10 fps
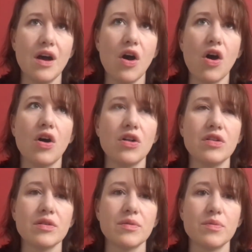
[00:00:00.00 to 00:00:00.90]

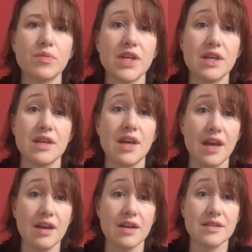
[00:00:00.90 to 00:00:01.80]
All
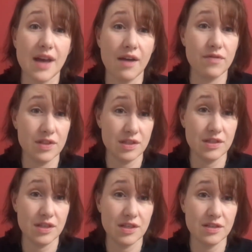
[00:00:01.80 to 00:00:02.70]
canines have this
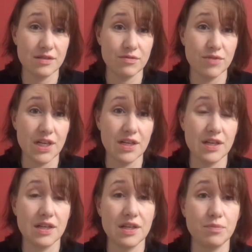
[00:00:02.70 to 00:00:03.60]
instinct, right?
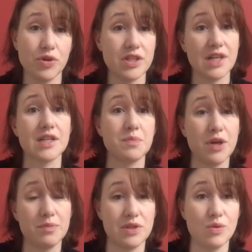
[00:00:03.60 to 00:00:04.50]
It protects
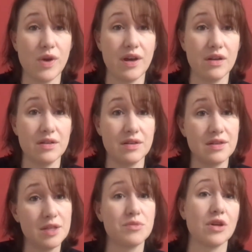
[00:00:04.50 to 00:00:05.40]
pups in the wild in the
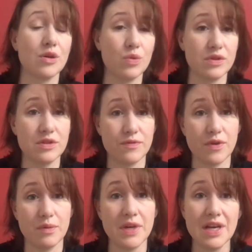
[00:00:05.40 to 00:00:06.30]
deep dark woods
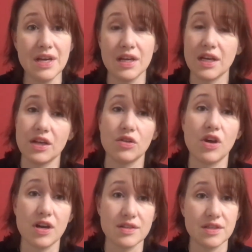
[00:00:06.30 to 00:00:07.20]
from getting
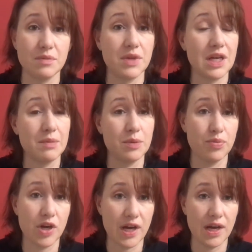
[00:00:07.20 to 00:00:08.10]
lost and becoming
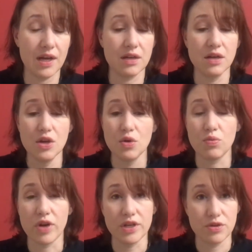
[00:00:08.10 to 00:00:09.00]
prey and
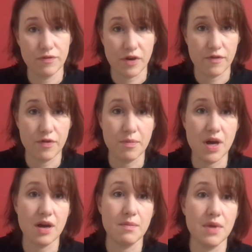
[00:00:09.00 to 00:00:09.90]
running too far from
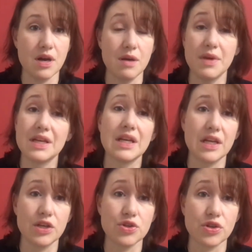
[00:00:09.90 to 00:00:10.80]
mom and getting
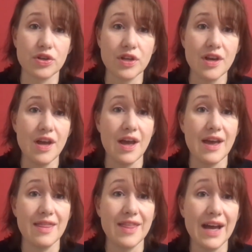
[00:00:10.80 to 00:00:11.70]
injured.
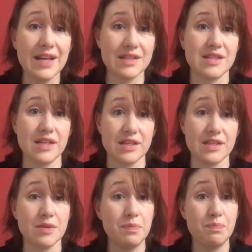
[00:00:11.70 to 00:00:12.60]
And that instinct is
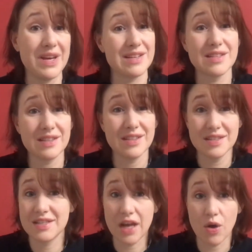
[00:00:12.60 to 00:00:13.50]
to basically
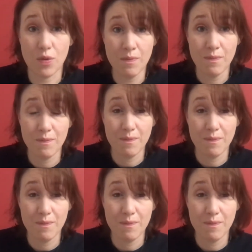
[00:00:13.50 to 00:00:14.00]
stay home